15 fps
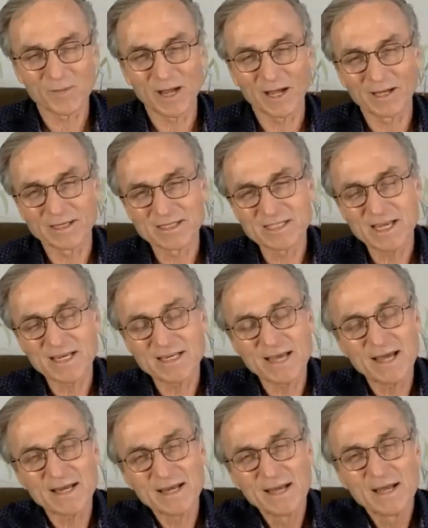and he'd say, "Dad,"
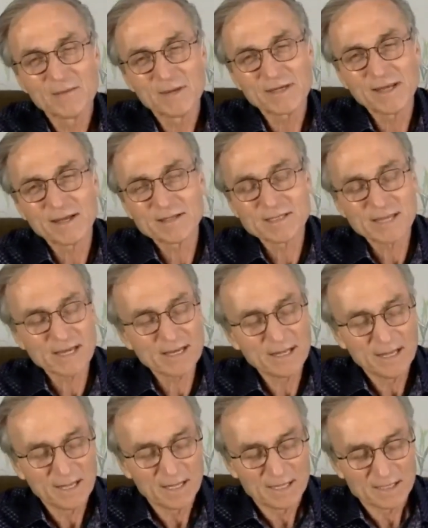my dad'd say,
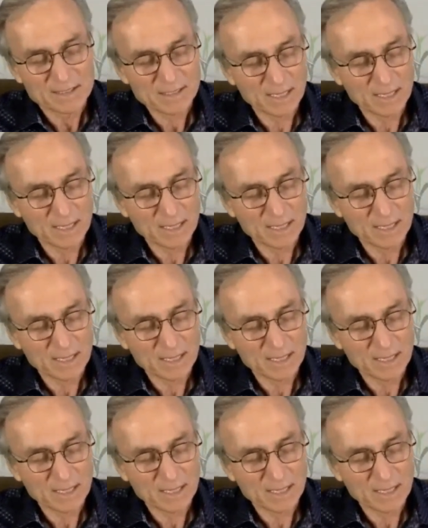"Son,